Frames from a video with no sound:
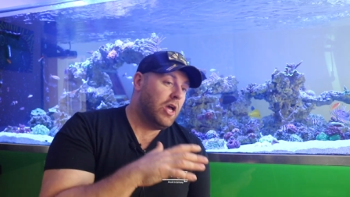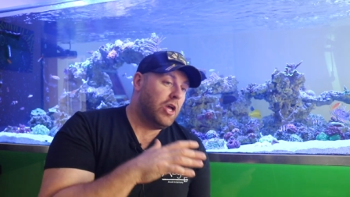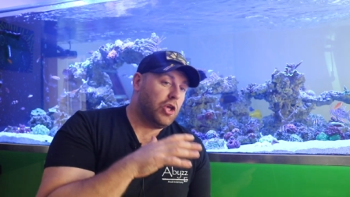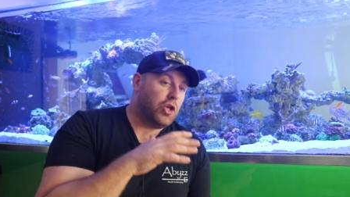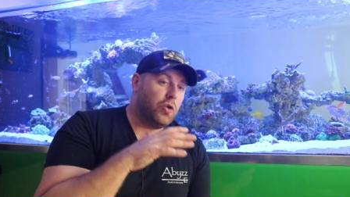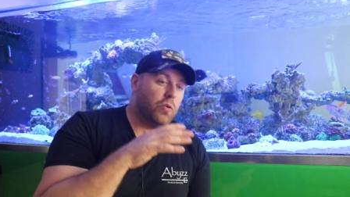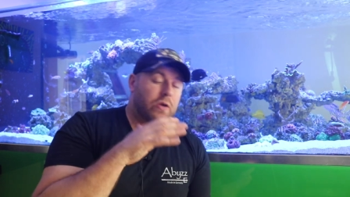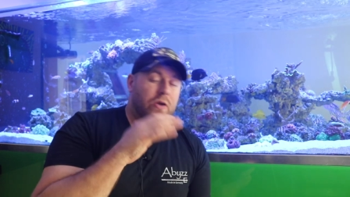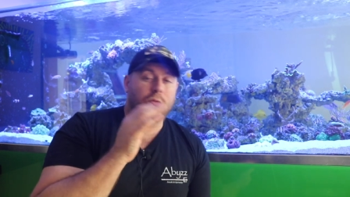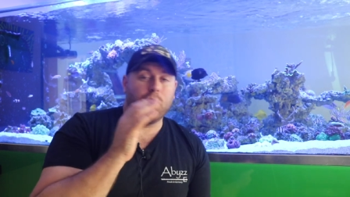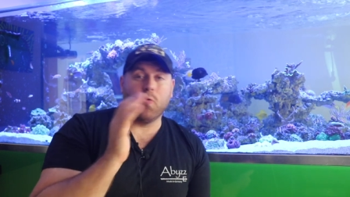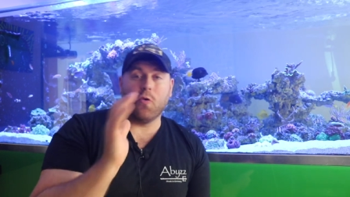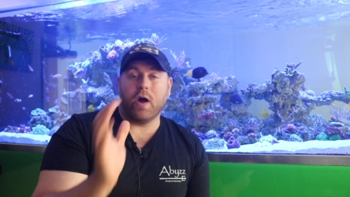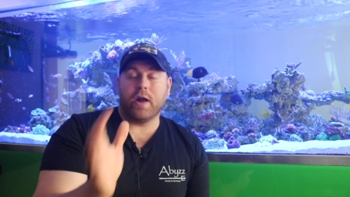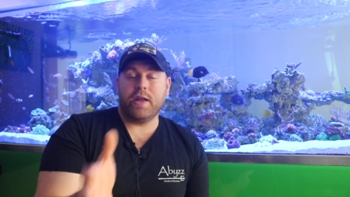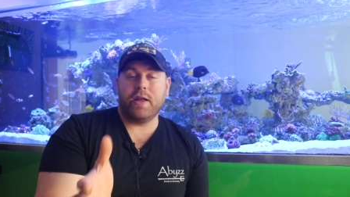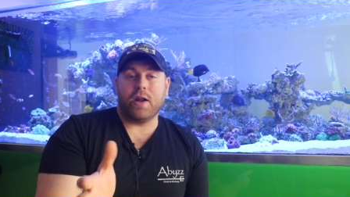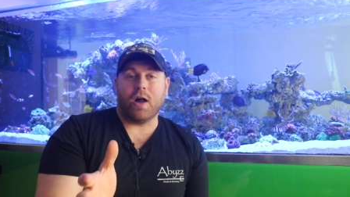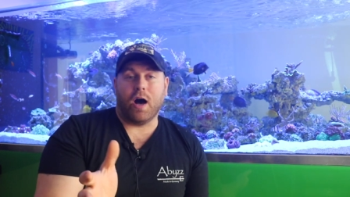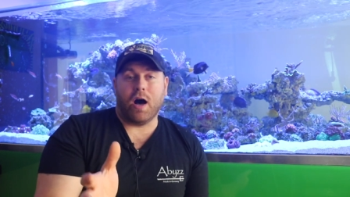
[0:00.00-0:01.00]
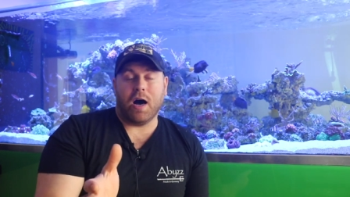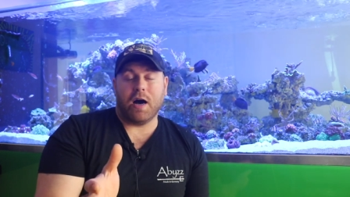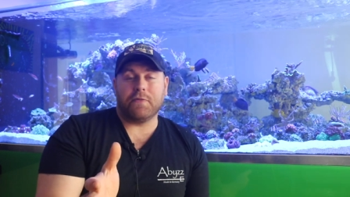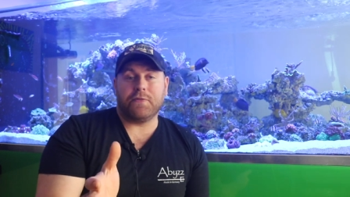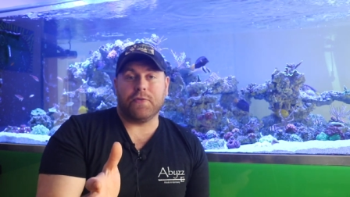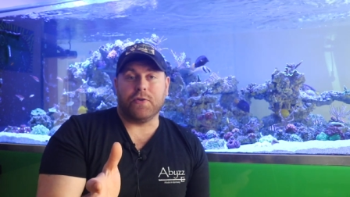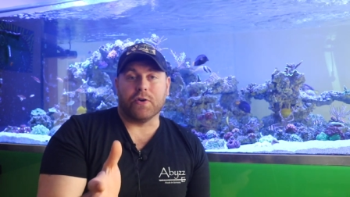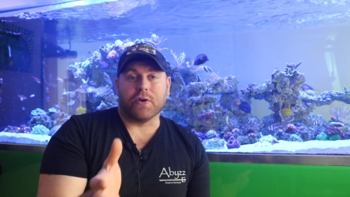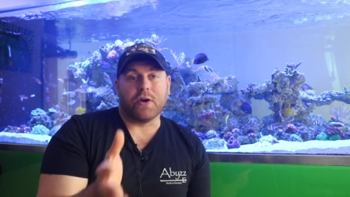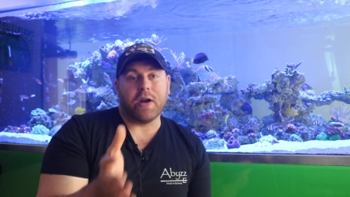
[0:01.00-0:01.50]
You can run it
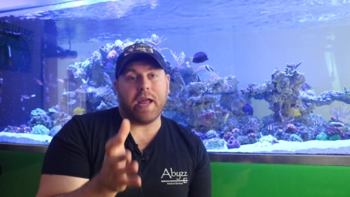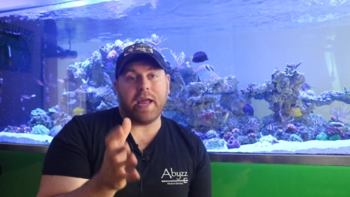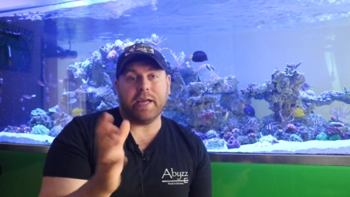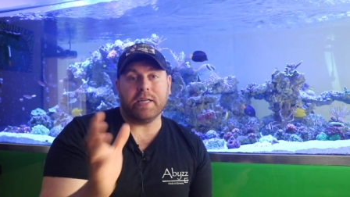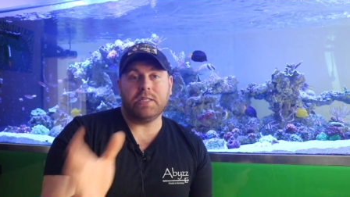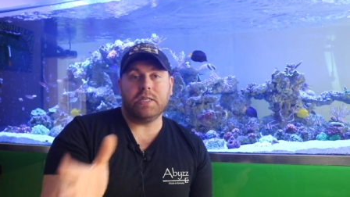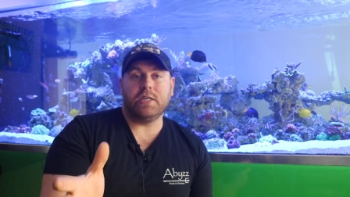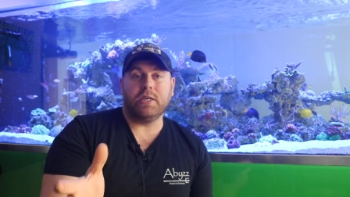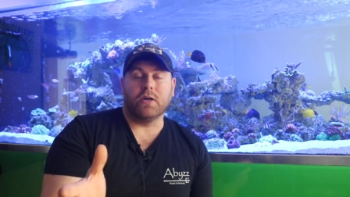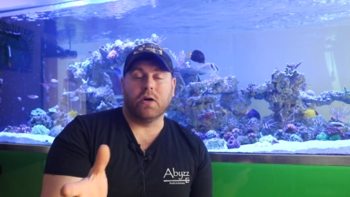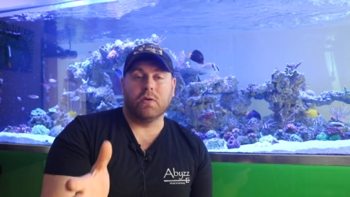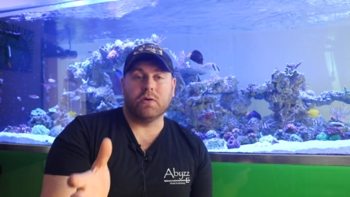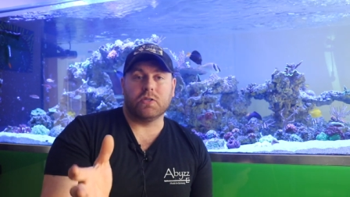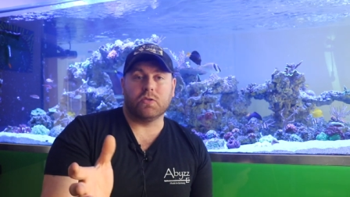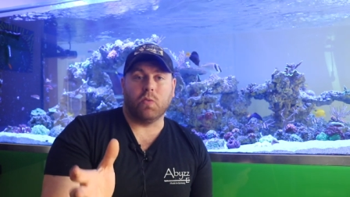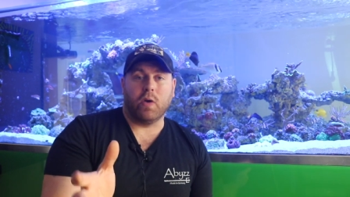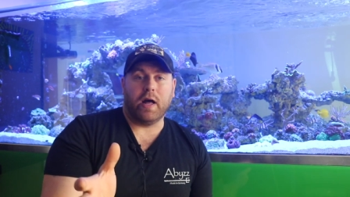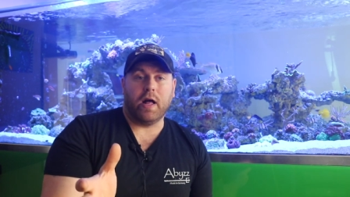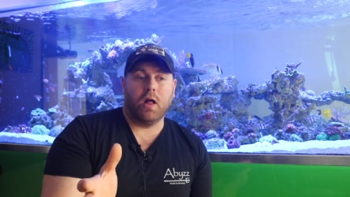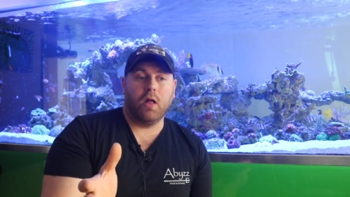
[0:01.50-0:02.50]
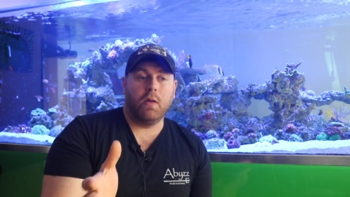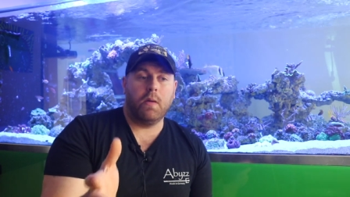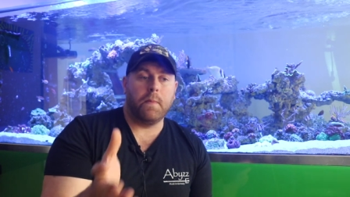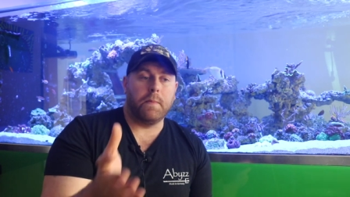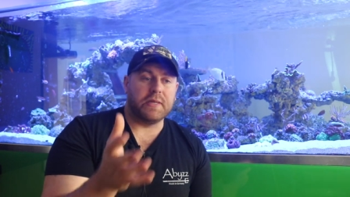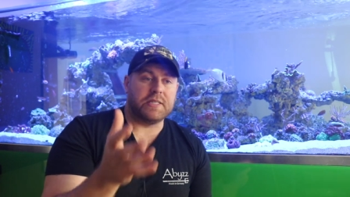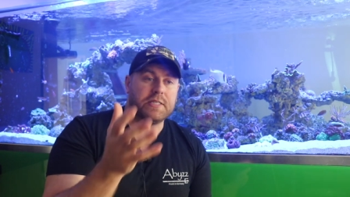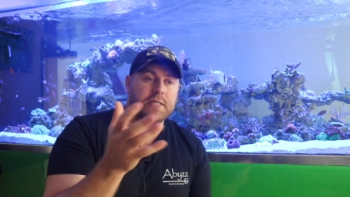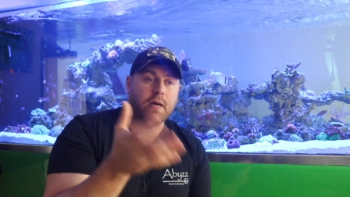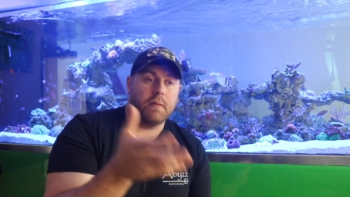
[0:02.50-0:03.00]
off your ATO as well,
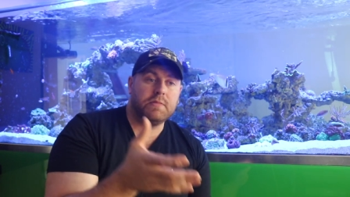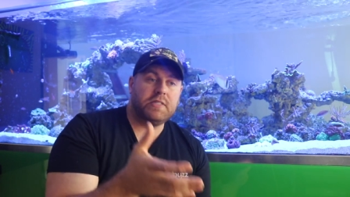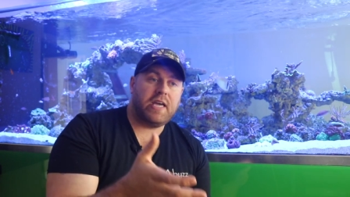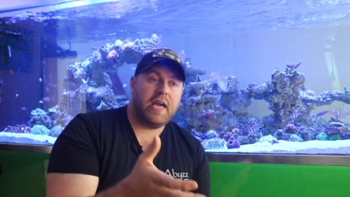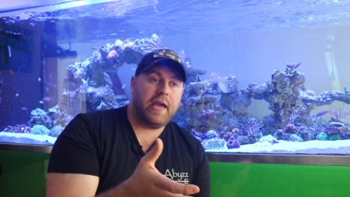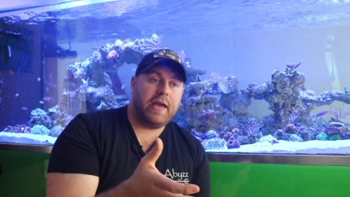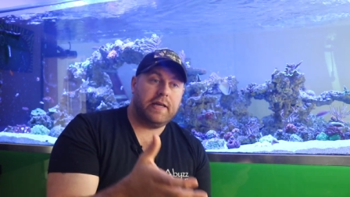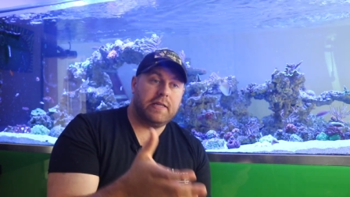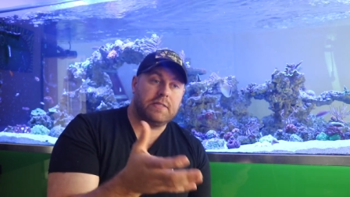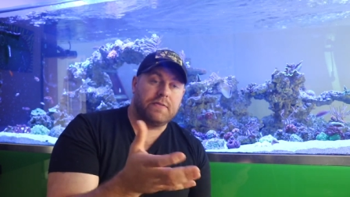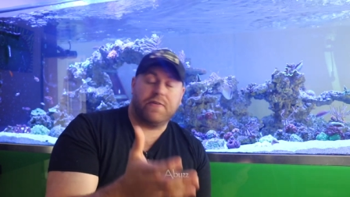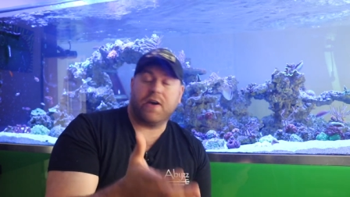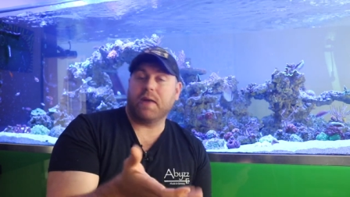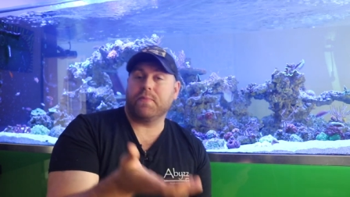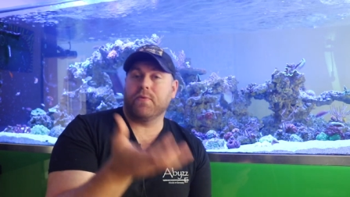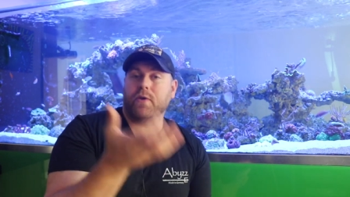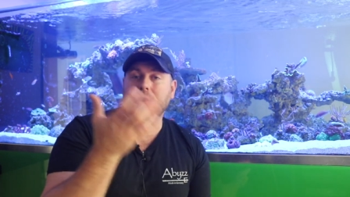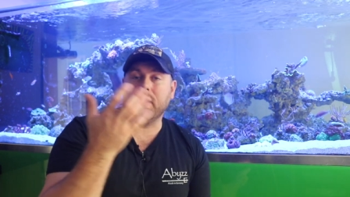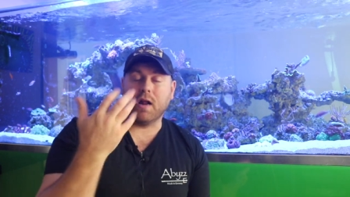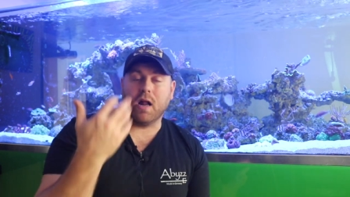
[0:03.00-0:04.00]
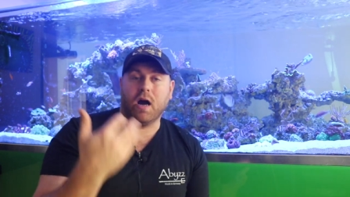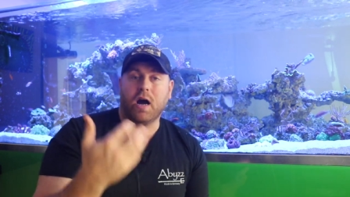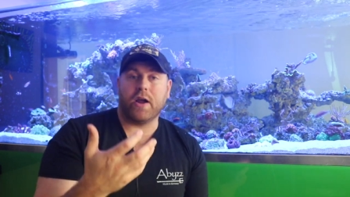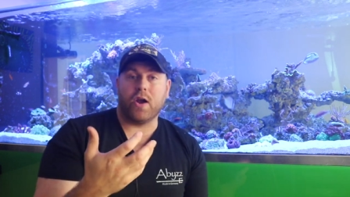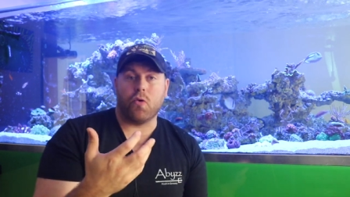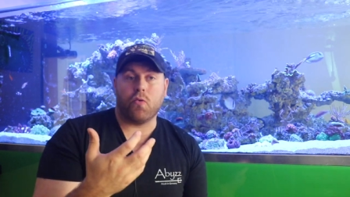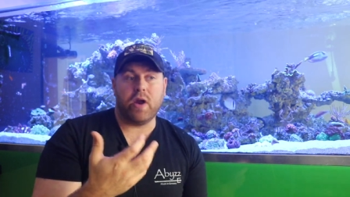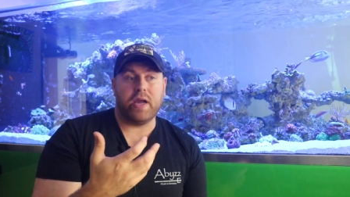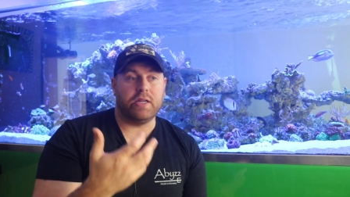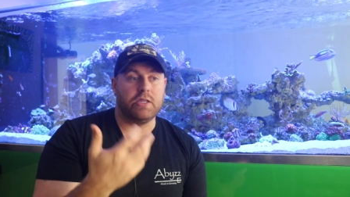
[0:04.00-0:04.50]
but some tanks evaporate at a
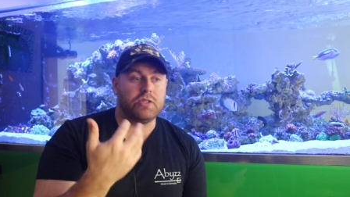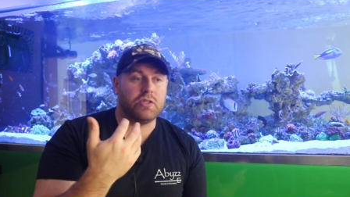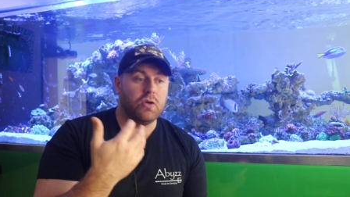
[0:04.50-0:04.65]
higher rate.